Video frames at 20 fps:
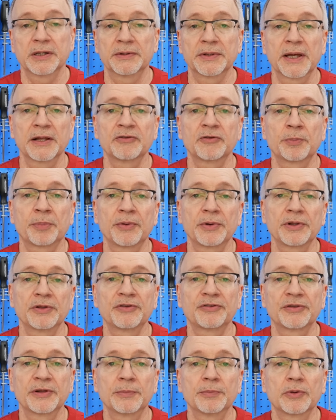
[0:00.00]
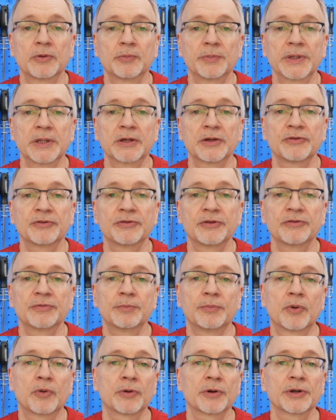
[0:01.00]
and that's pretty simple because this
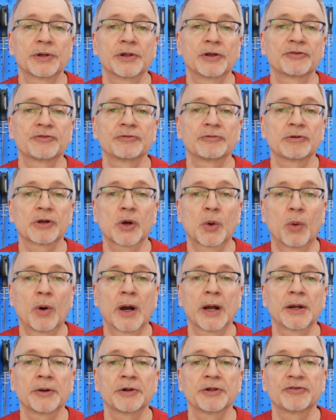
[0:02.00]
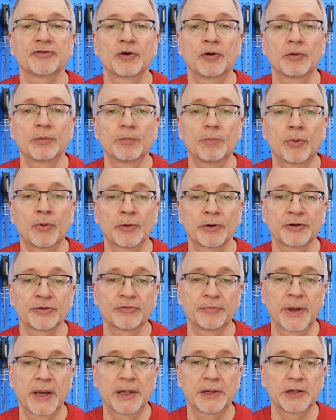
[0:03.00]
board doesn't require its own
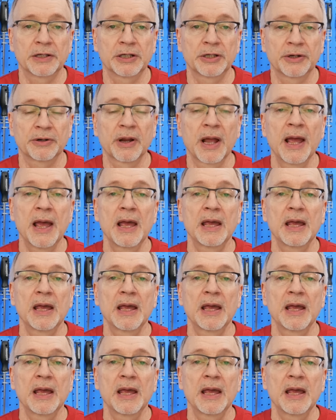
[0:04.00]
boards manager.